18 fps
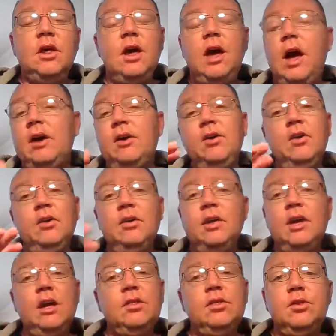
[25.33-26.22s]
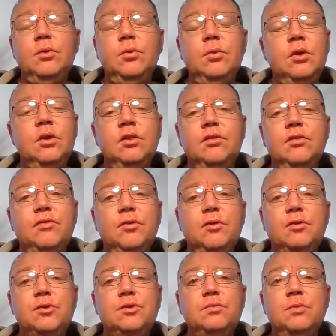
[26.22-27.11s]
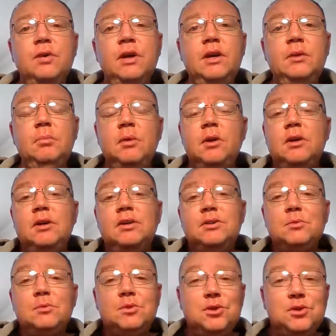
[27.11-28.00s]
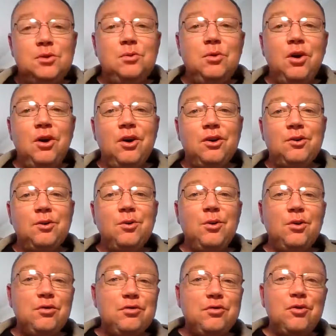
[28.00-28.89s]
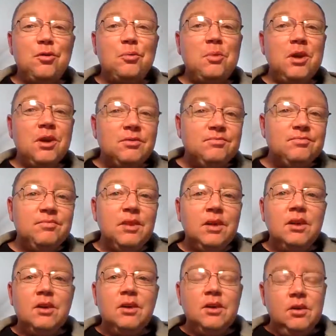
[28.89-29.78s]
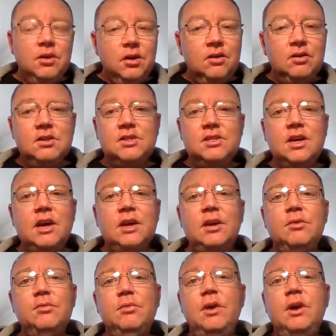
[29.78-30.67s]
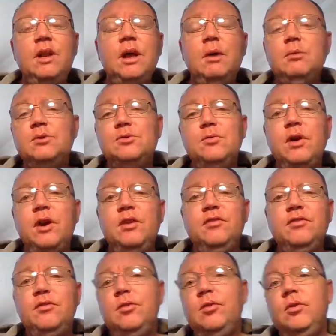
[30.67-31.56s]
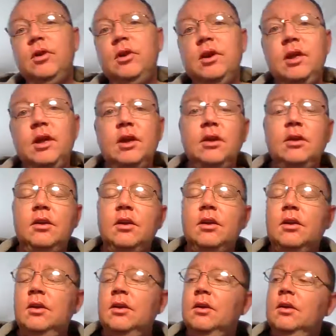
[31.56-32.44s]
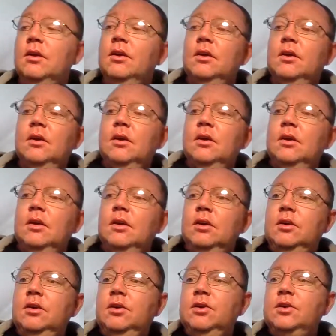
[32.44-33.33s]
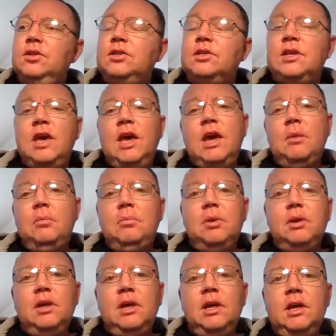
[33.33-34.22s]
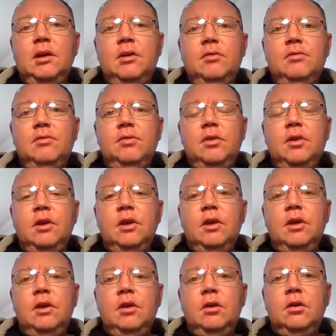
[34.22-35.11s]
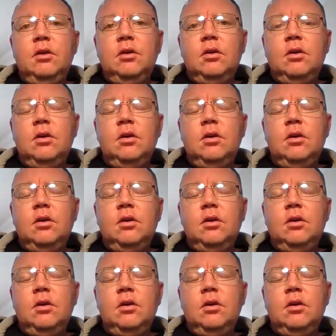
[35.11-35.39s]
I couldn't get through it on the first read because it was too hardcore for me. On the second read, I was ready for it, and you just can't believe the